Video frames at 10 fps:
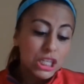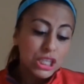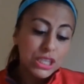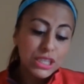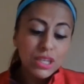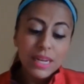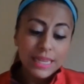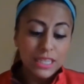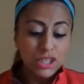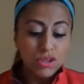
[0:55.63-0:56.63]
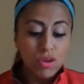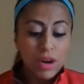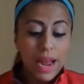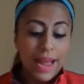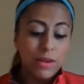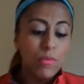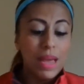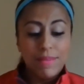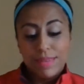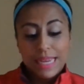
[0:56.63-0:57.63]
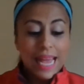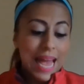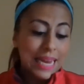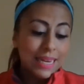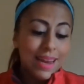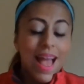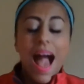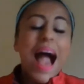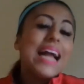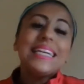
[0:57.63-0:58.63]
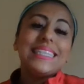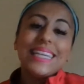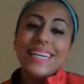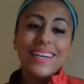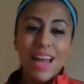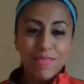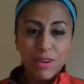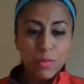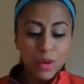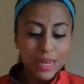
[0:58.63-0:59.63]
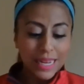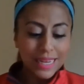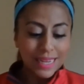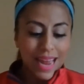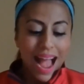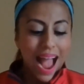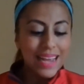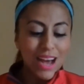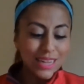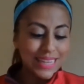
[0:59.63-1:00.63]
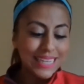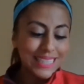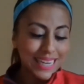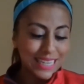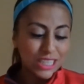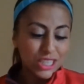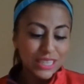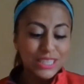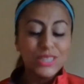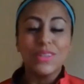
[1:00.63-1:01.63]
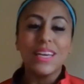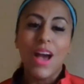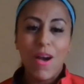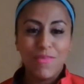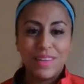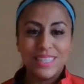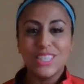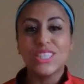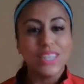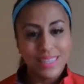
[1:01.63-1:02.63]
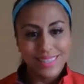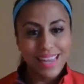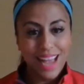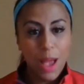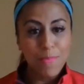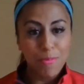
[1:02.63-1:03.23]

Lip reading: She stood at the door and waved again. I did it, everyone. I got the attendance sheet to the office just like I